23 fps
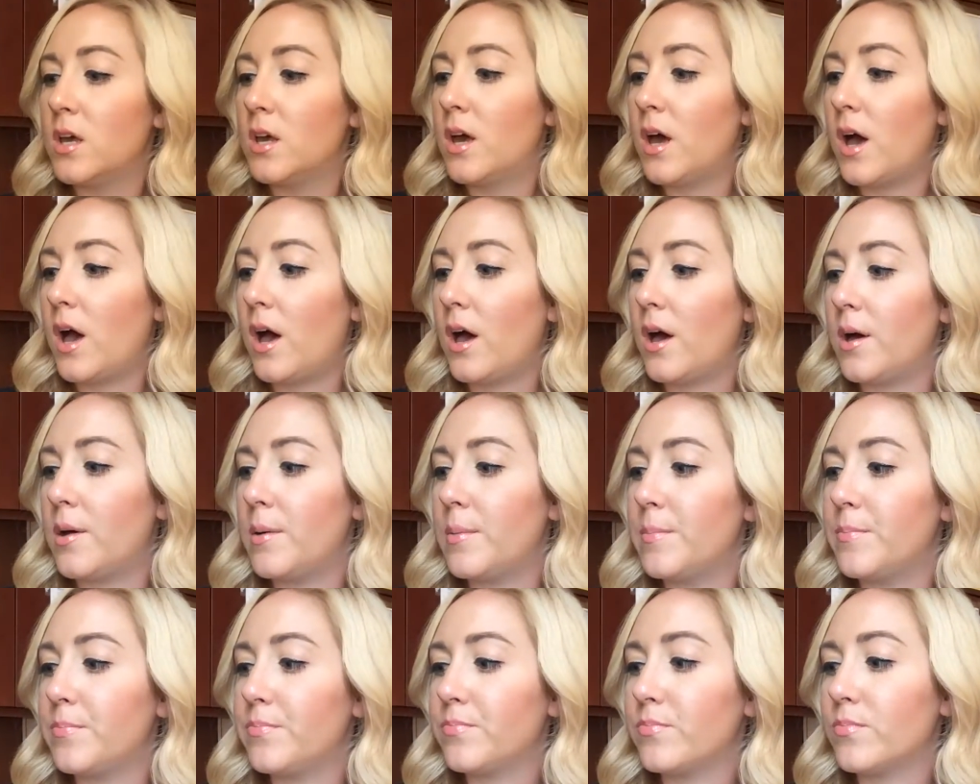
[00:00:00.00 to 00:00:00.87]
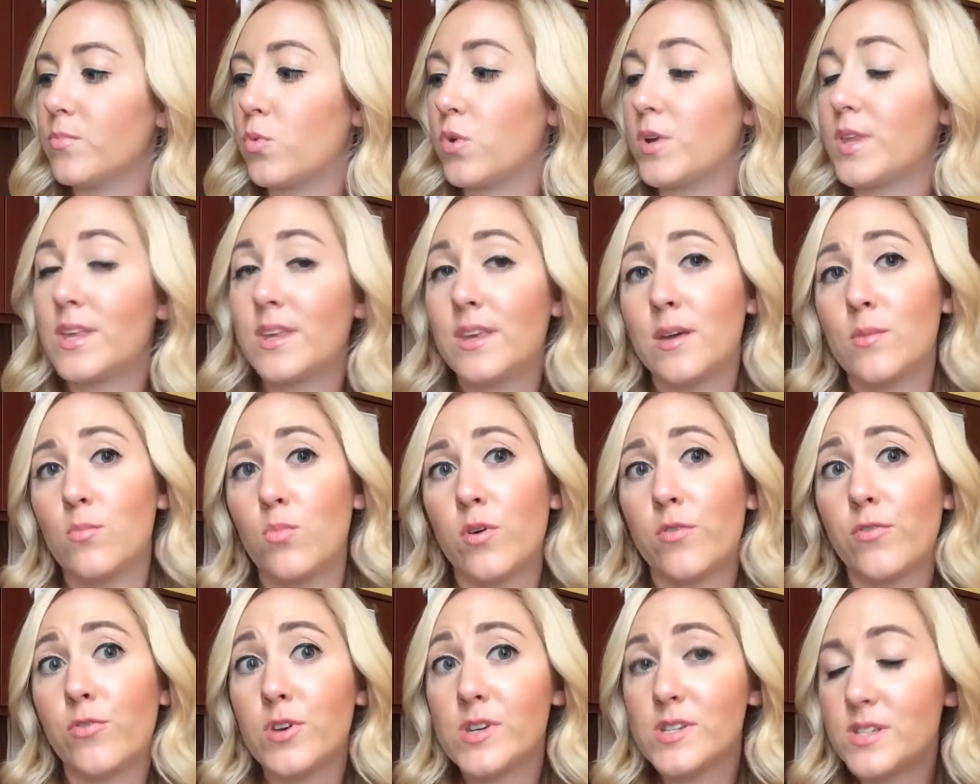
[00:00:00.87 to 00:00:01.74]
um, where they can get more
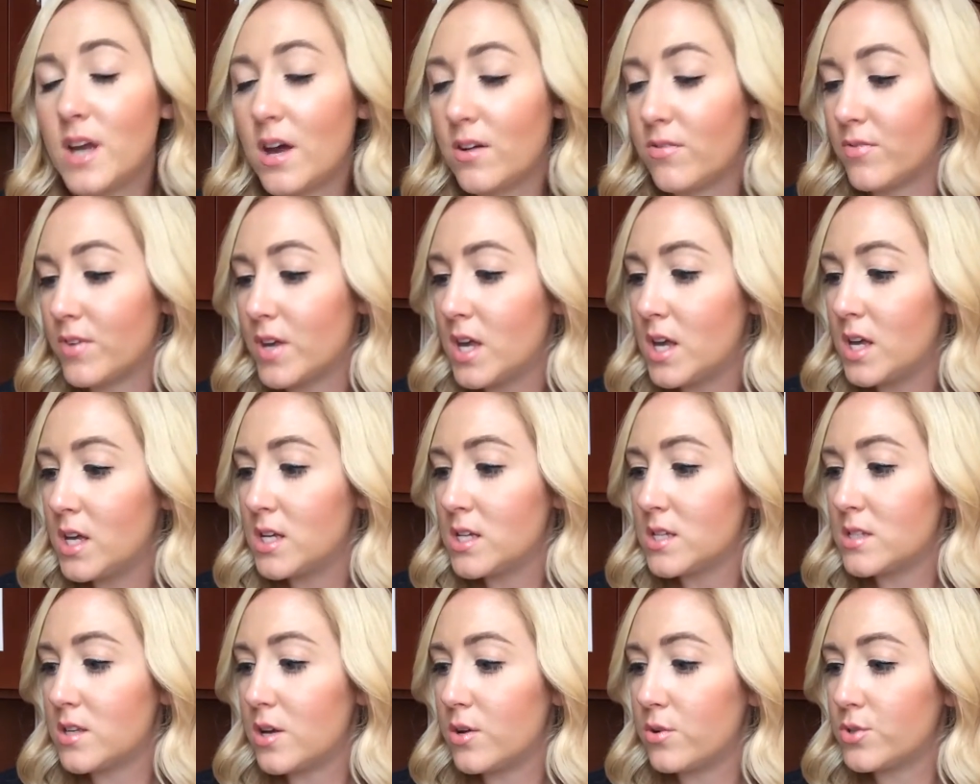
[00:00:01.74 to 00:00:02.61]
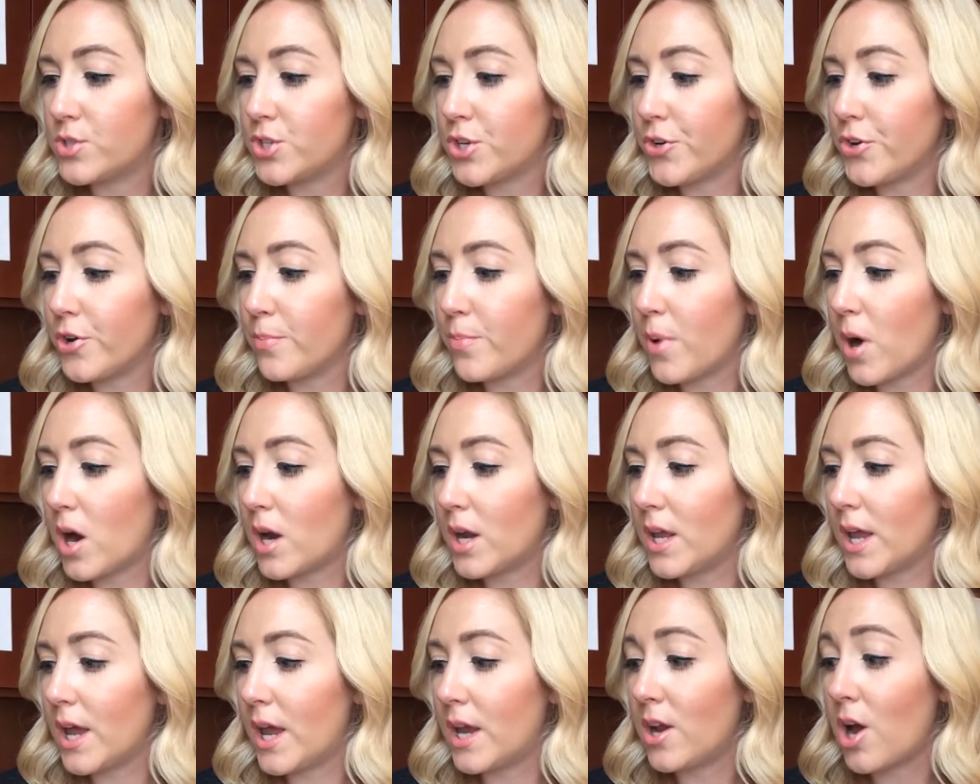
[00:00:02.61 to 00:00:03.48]
free stuff. So turn your
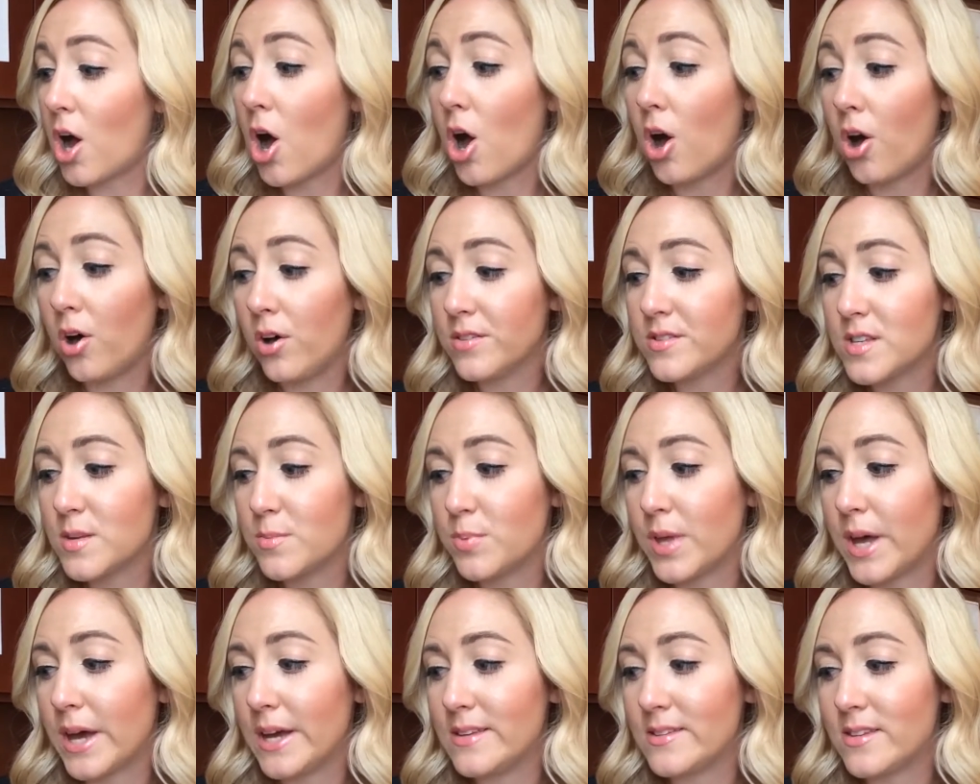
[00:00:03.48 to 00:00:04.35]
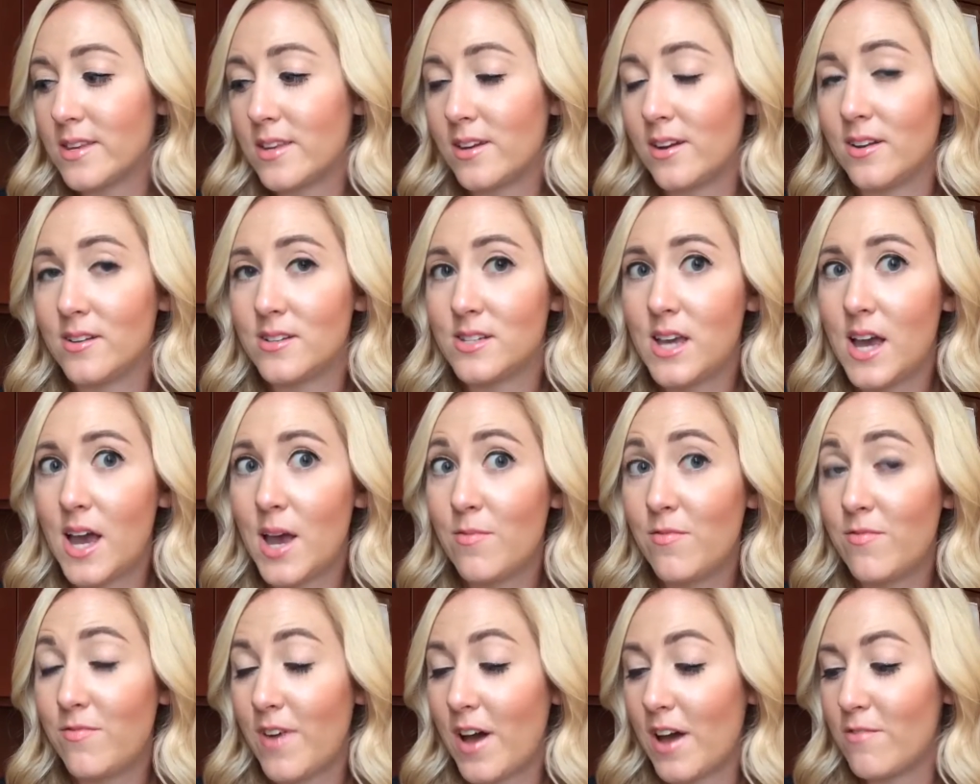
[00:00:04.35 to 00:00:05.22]
party and all supplies in on time,
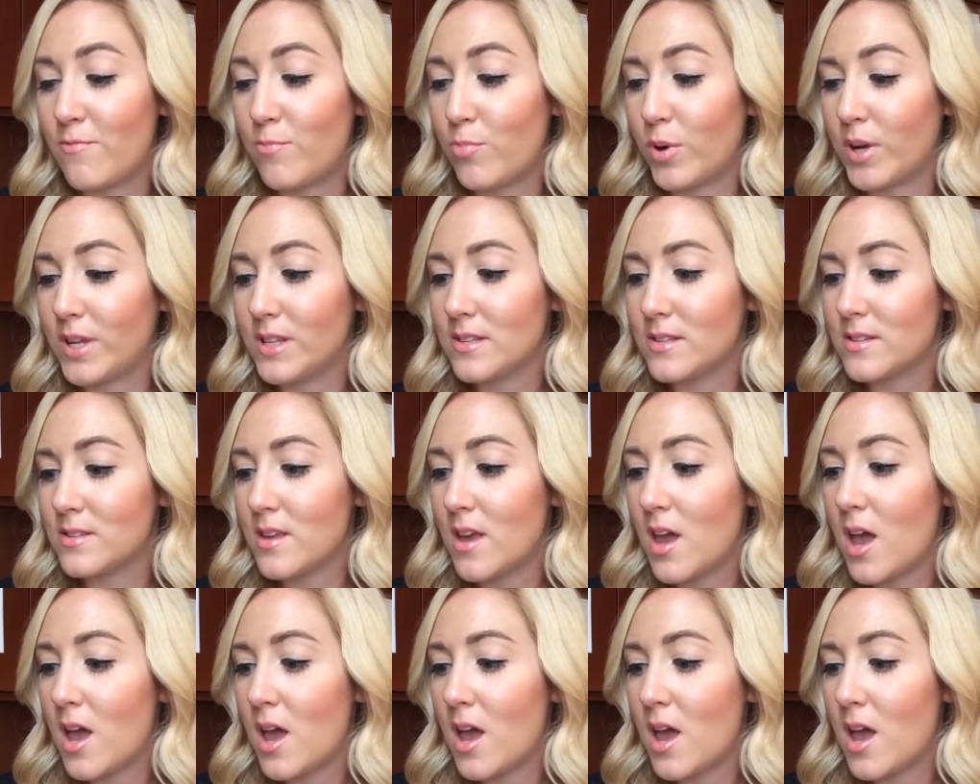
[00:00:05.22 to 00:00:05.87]
5 points.